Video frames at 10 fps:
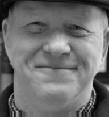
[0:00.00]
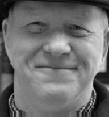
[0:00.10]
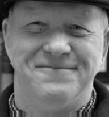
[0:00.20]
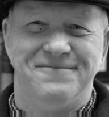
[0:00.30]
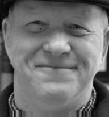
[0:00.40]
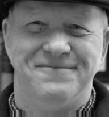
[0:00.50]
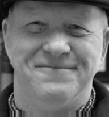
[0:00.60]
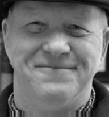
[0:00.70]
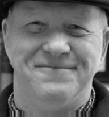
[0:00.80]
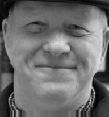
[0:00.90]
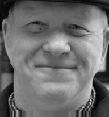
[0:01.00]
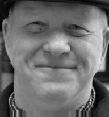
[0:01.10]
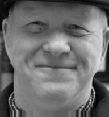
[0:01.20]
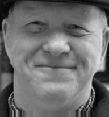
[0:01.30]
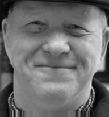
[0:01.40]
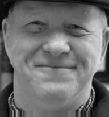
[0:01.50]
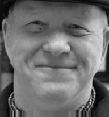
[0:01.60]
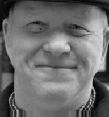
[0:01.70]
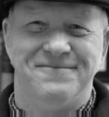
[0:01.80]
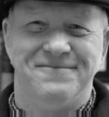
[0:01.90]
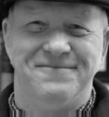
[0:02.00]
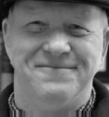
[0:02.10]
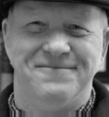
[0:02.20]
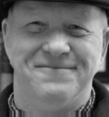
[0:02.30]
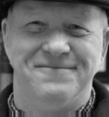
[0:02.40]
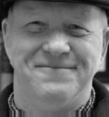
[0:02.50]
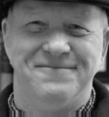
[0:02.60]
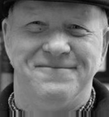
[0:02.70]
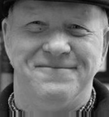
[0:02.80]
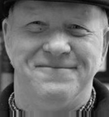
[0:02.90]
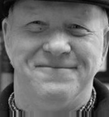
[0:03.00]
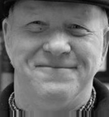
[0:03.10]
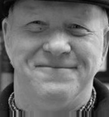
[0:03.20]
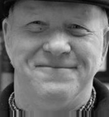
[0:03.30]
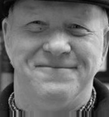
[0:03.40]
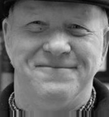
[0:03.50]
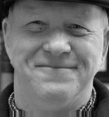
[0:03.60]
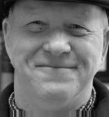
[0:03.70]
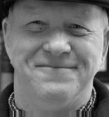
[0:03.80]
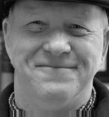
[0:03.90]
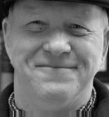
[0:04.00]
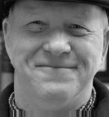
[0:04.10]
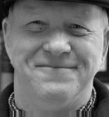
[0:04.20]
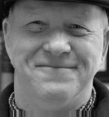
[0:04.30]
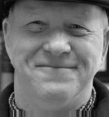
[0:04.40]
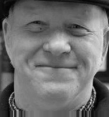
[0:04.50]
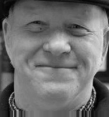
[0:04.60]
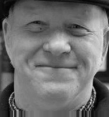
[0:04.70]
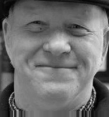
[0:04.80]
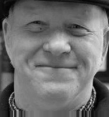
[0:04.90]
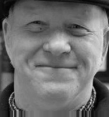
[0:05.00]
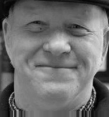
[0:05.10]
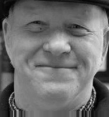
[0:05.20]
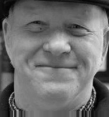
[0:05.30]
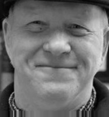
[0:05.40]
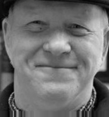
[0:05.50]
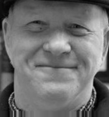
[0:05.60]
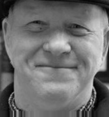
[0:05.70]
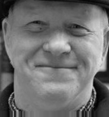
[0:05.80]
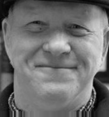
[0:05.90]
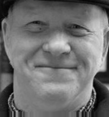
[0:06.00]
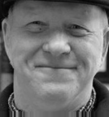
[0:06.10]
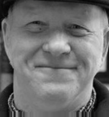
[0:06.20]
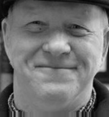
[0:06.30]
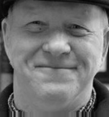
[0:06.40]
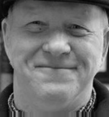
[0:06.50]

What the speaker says: Nobody speaks.